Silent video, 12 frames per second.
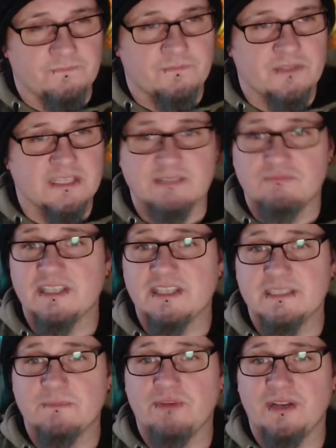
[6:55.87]
There's the
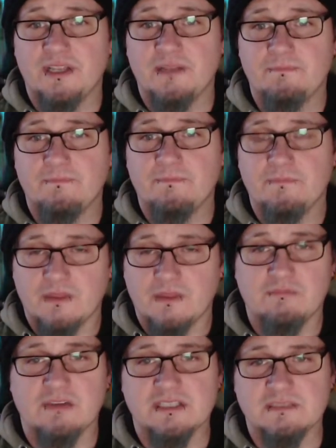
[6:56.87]
resin printing. The
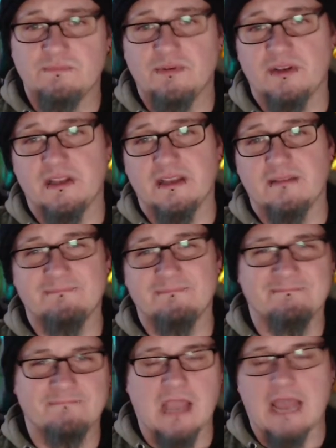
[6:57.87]
resin printing
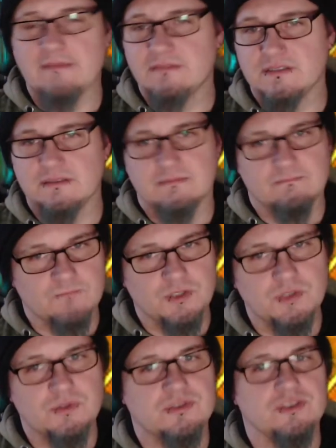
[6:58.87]
I haven't
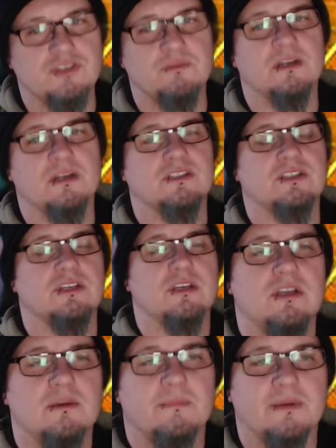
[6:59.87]
used too much,
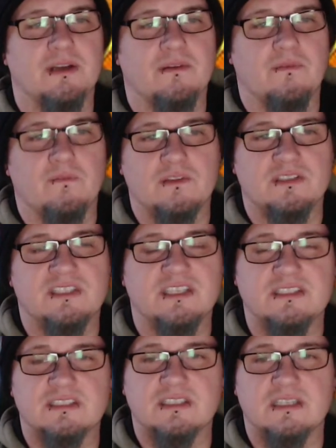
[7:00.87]
but
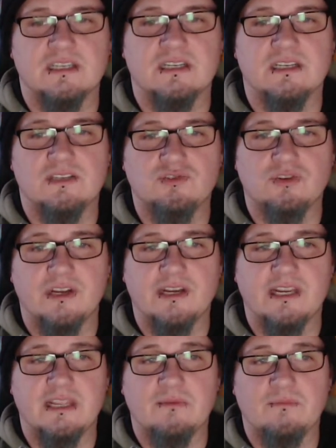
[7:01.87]
since
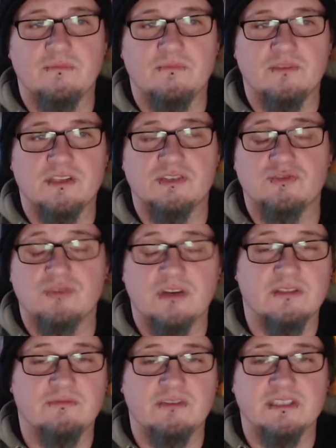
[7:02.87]
trying
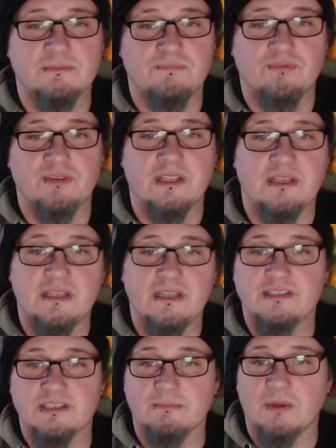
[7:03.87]
the resin printing
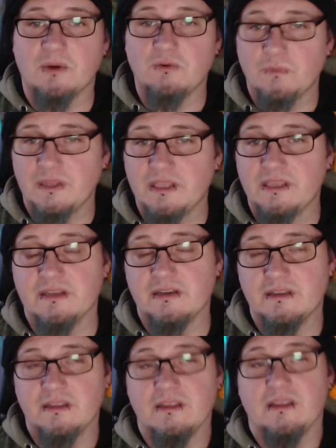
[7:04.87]
into the mold making,
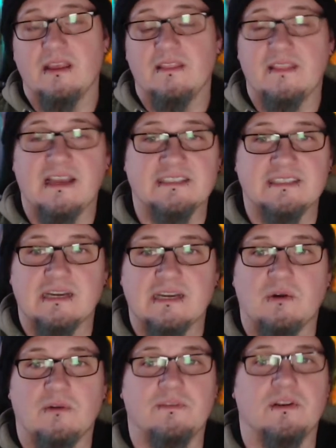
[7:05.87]
that's now
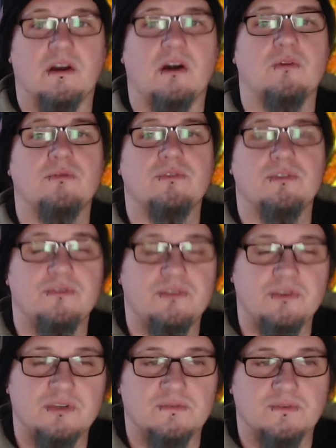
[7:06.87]
offered a whole new
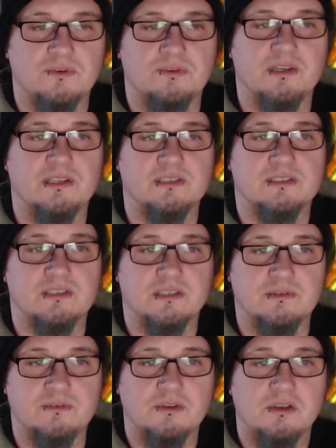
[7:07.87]
use for it. So
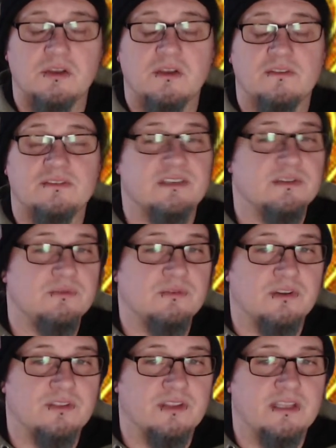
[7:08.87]
still
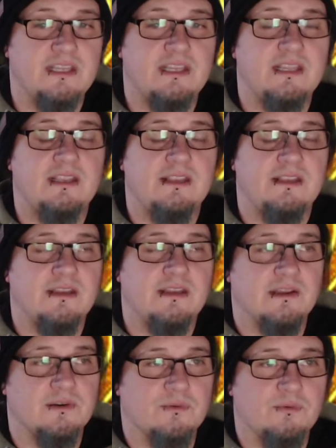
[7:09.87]
got the
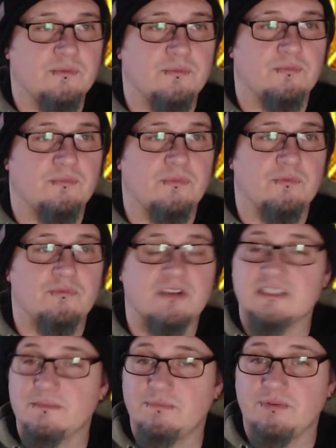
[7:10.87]
little
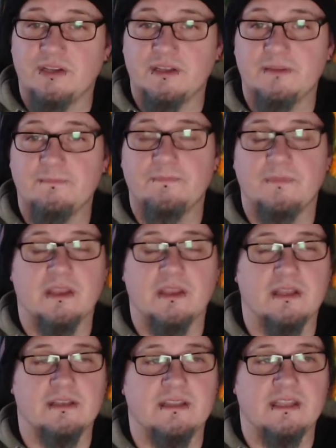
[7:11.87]
resin printer,
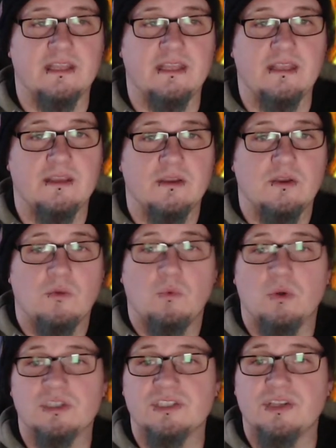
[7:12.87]
and the
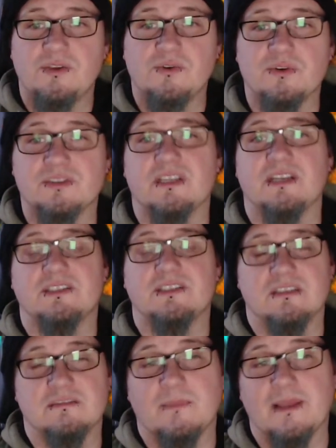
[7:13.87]
wash and cure station
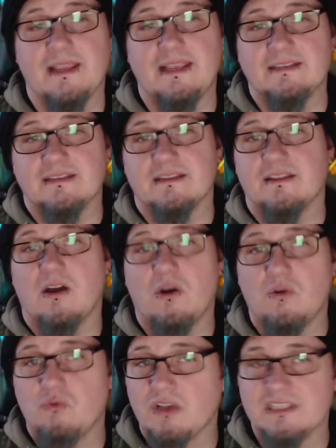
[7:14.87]
has made the
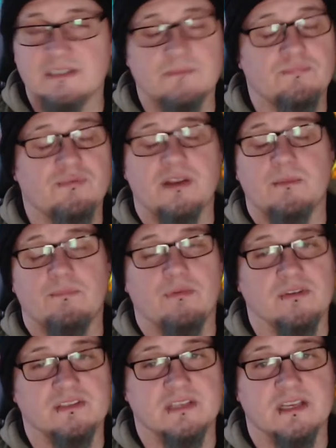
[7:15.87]
whole resin printing
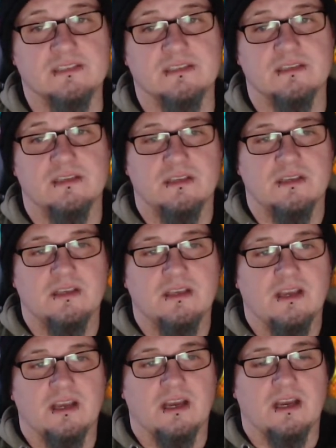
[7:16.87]
process
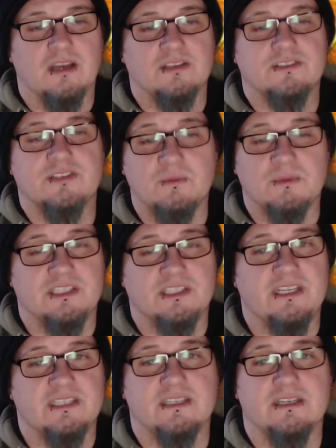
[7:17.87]
so much
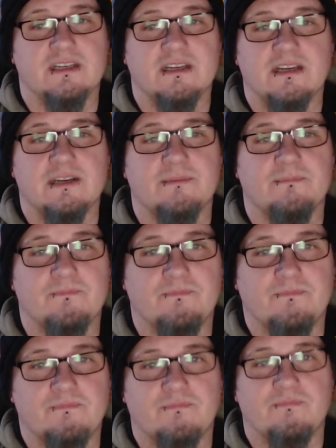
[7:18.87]
easier.
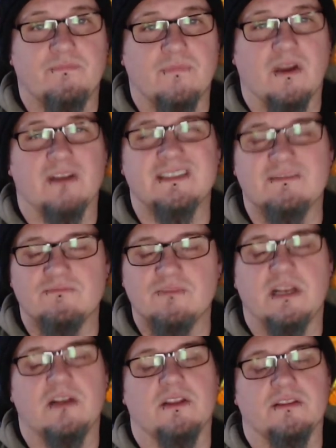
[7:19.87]
I didn't
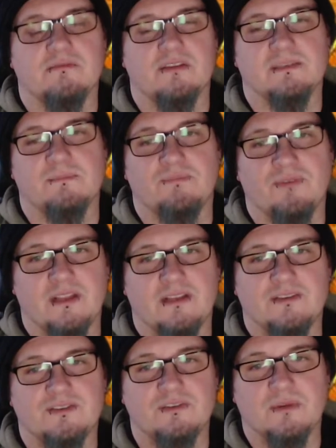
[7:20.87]
really like the resin printing
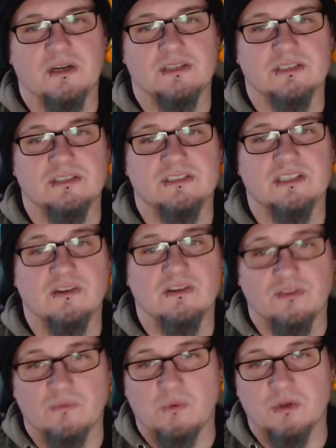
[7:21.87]
too much until I got
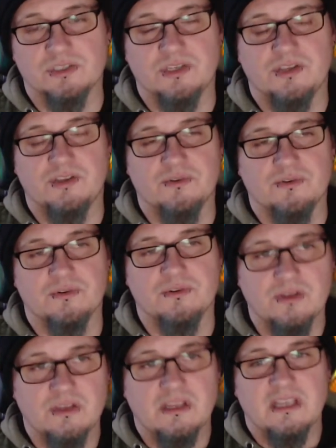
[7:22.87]
the wash and cure.
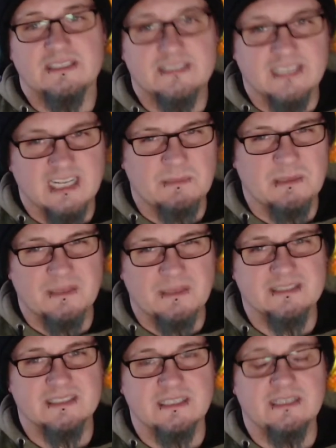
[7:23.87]
Still a bit
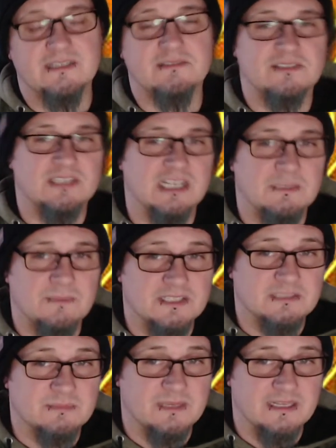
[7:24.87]
messy, still a bit
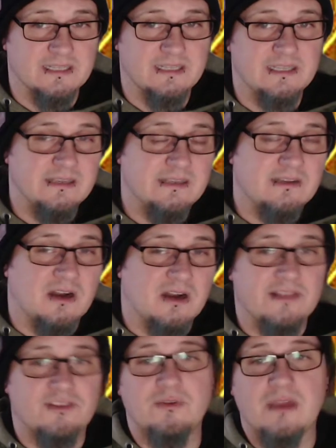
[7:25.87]
smelly. I
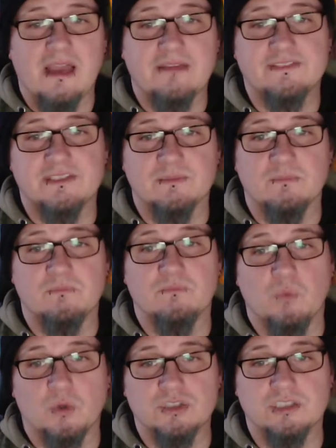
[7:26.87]
do have some
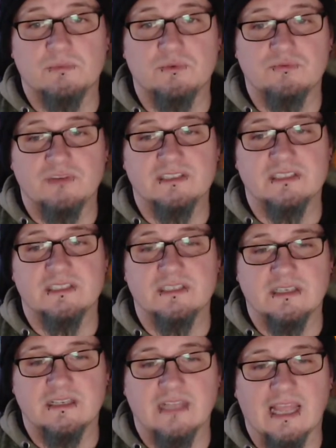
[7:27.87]
washable resin
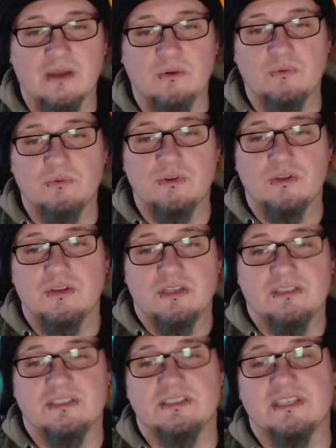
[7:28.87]
now
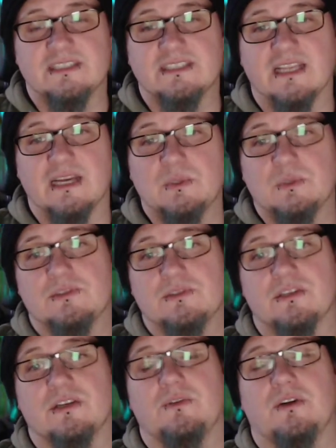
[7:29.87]
to test out,
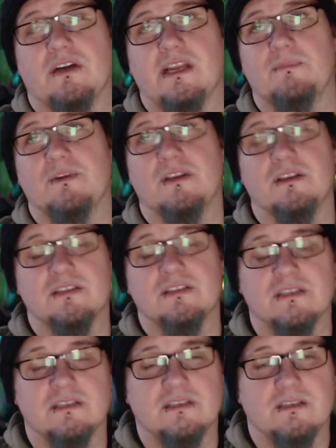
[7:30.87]
so I am going
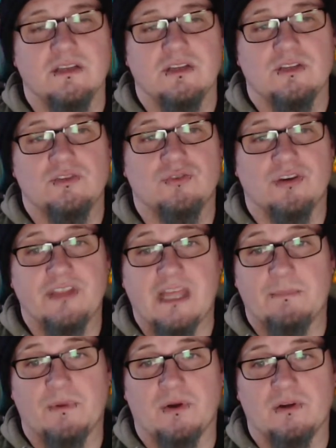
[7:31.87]
to try
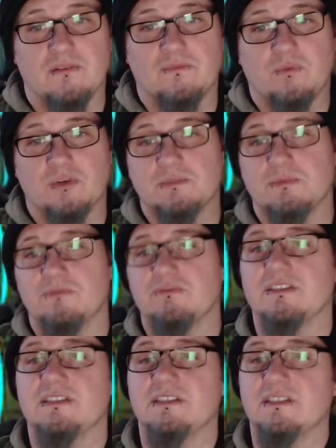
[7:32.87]
that bottle of washable
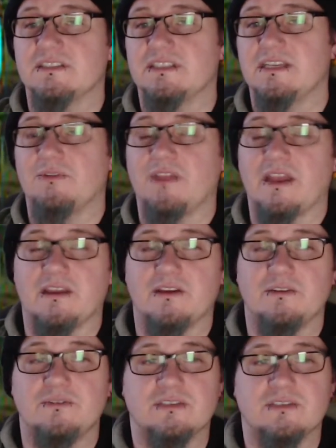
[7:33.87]
resin and see how that
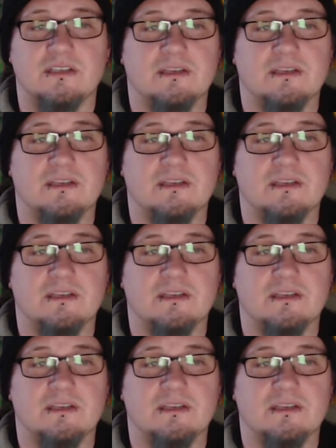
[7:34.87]
goes.